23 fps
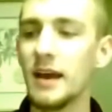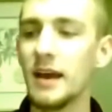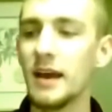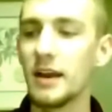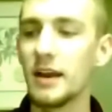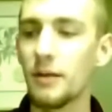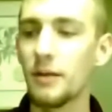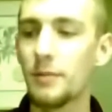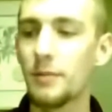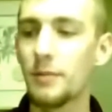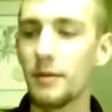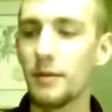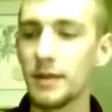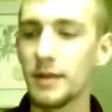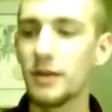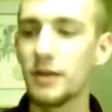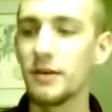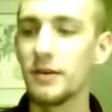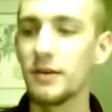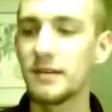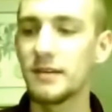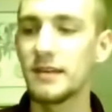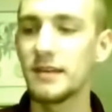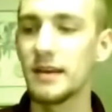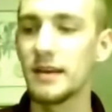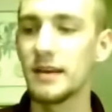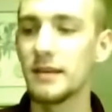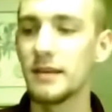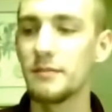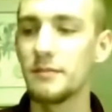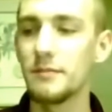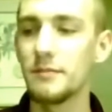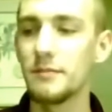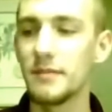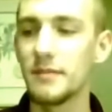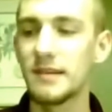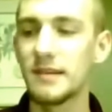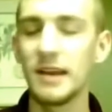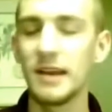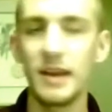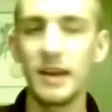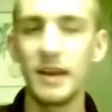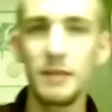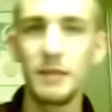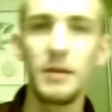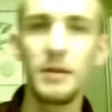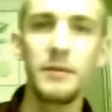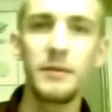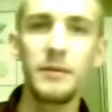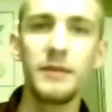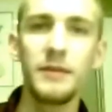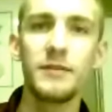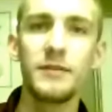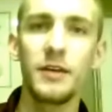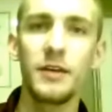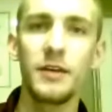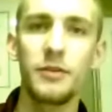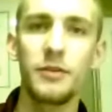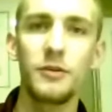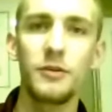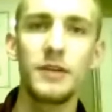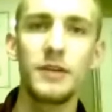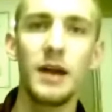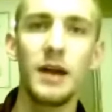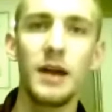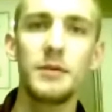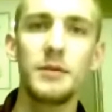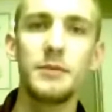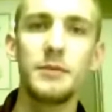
And I'll probably go see it second, maybe even a third time,